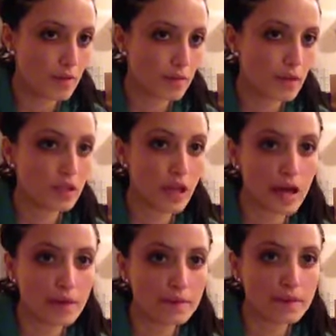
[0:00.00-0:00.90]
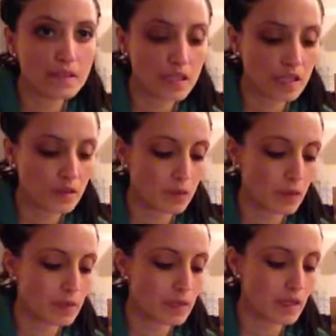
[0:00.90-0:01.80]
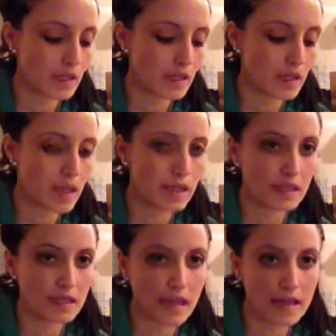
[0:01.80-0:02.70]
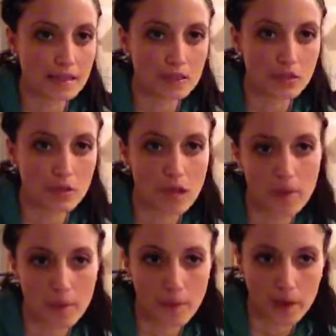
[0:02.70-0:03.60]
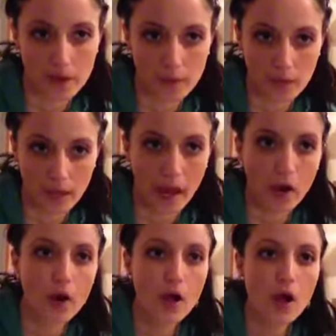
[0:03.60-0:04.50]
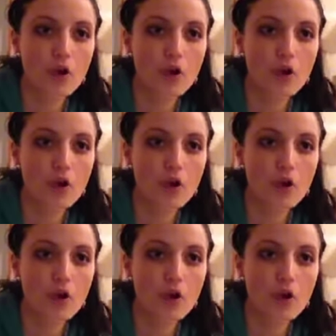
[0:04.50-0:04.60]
clubs, it will be anything that has to do with an upper body workout.